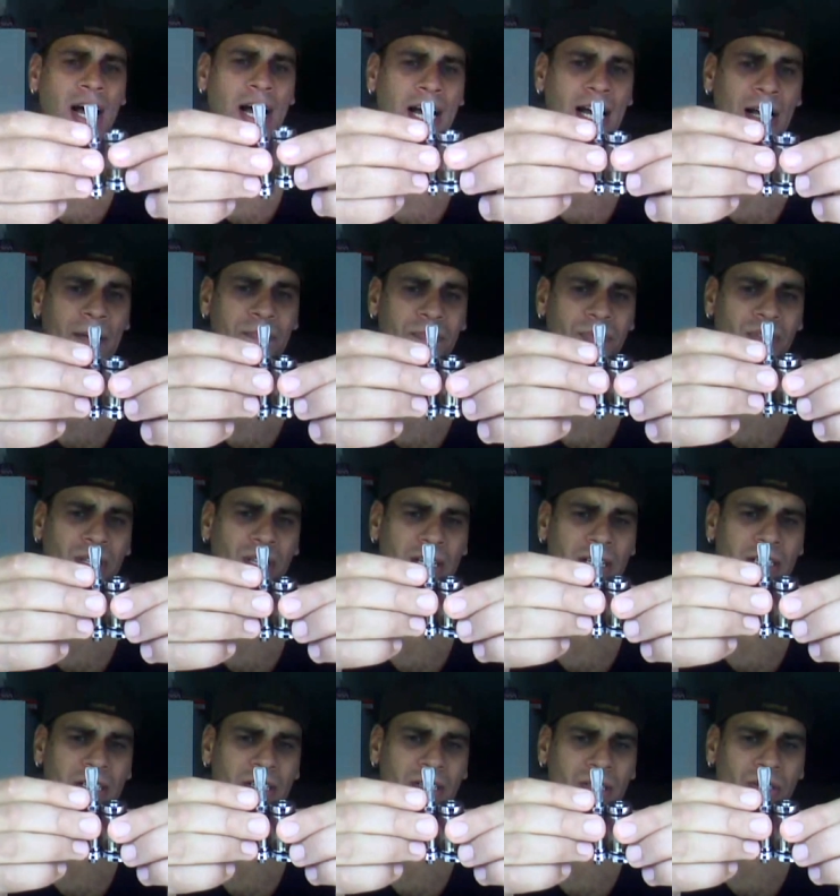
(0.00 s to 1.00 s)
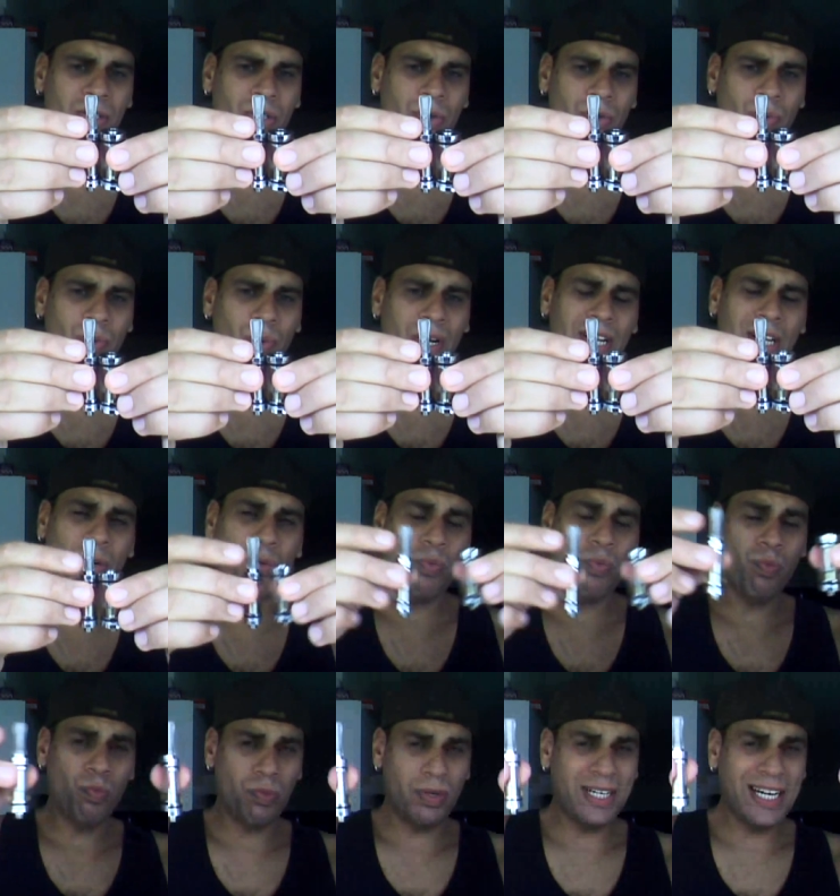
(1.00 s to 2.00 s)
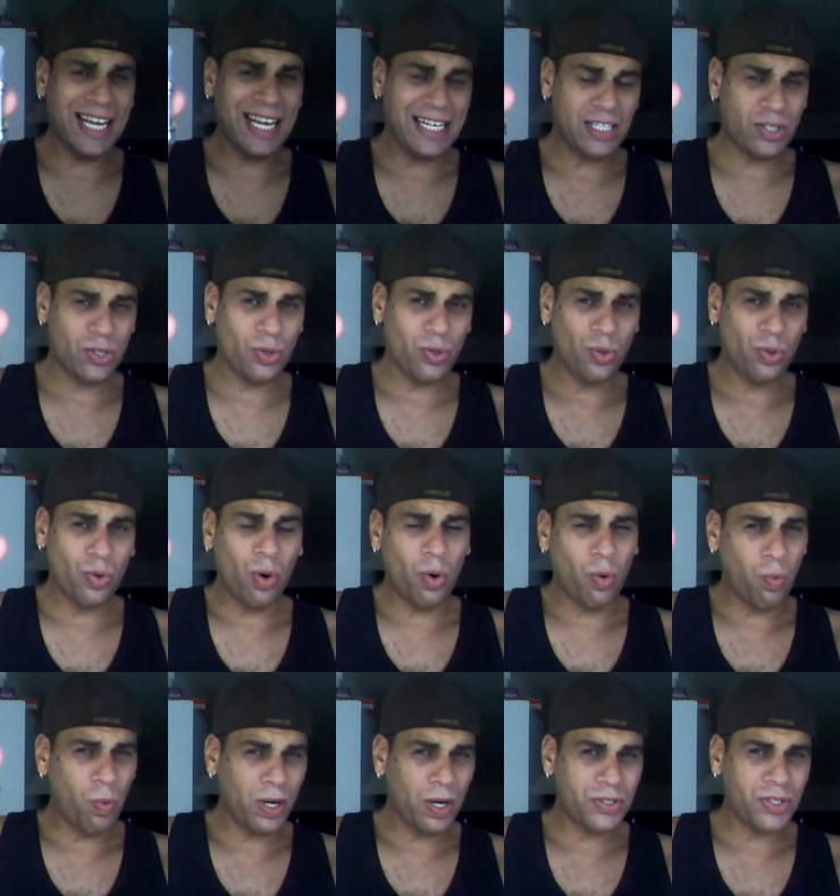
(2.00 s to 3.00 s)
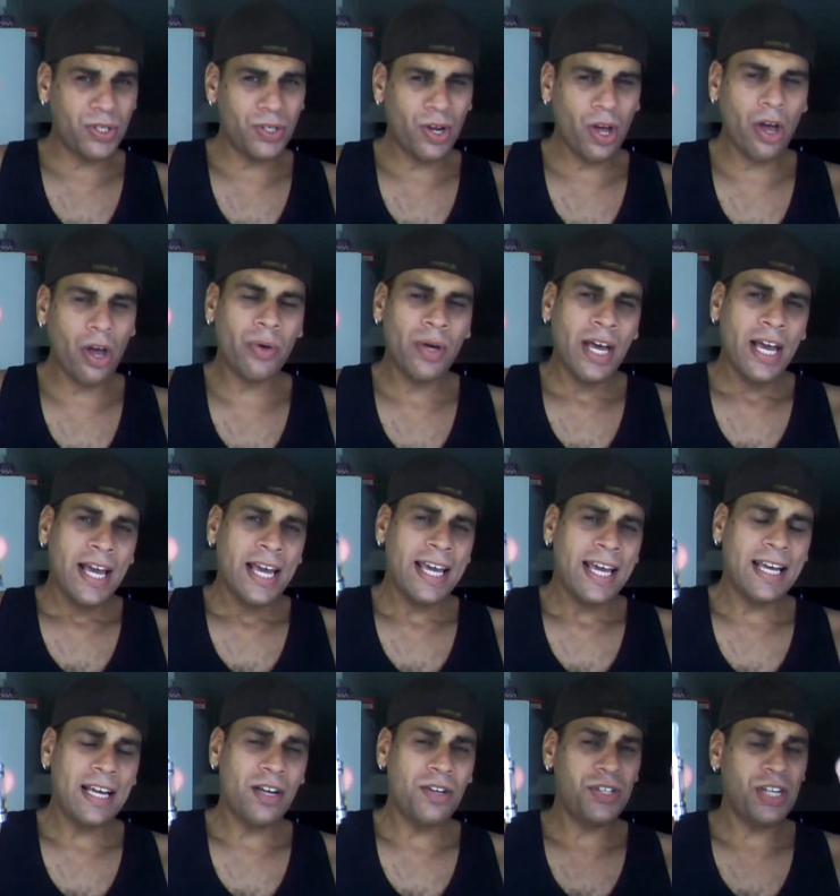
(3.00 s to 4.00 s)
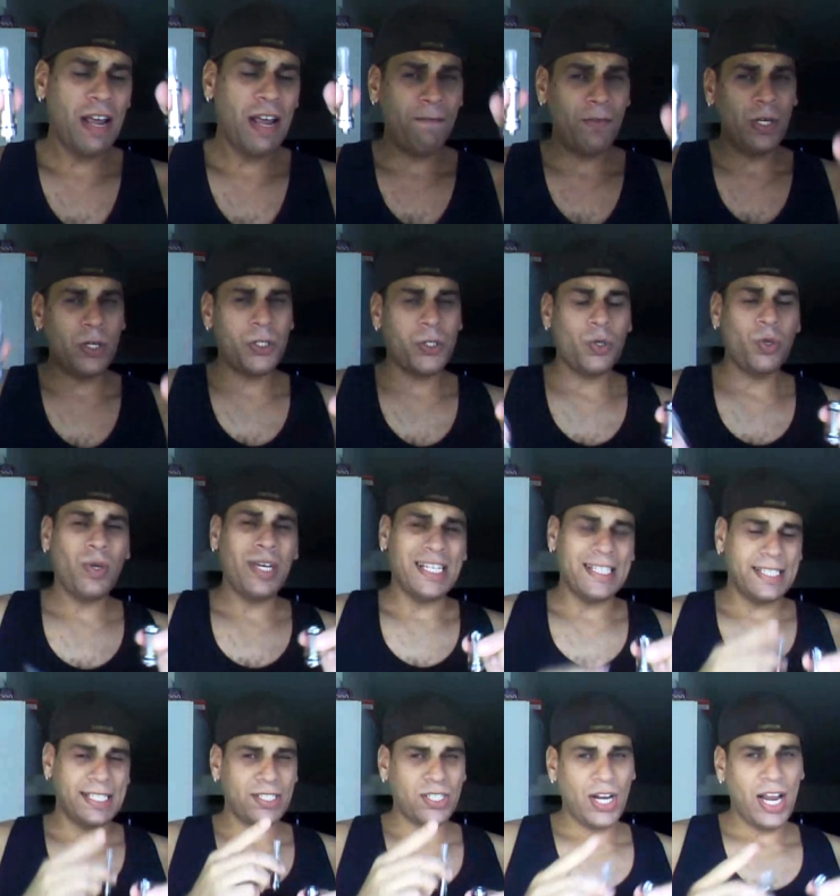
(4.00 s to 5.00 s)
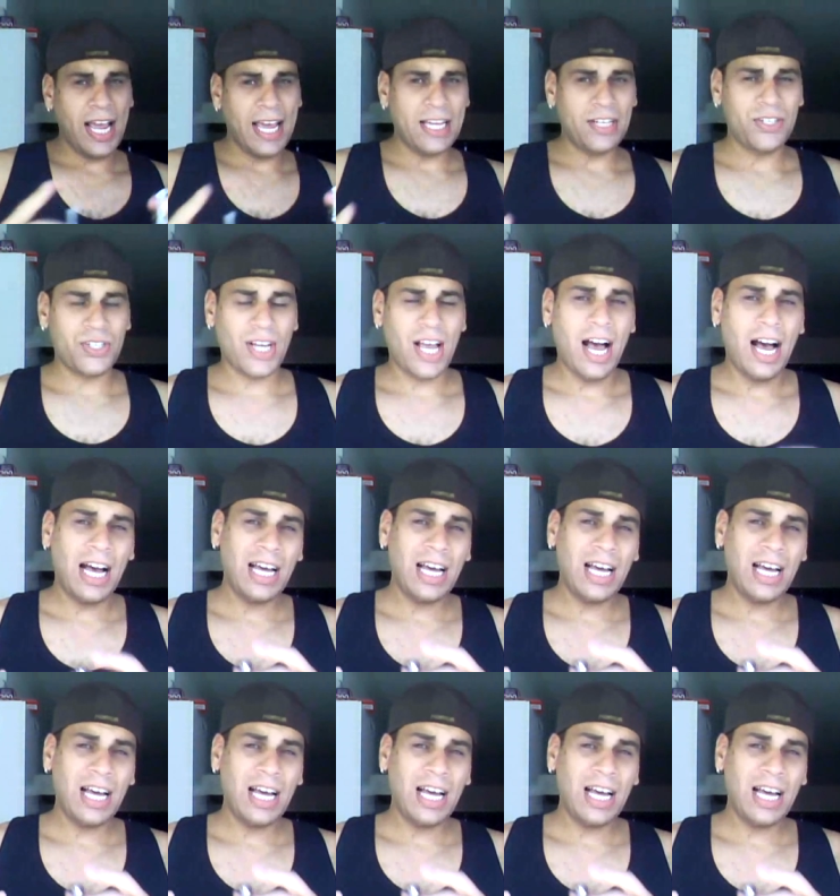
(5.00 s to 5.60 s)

Uh, you'd really need to or want to know is if you do interchange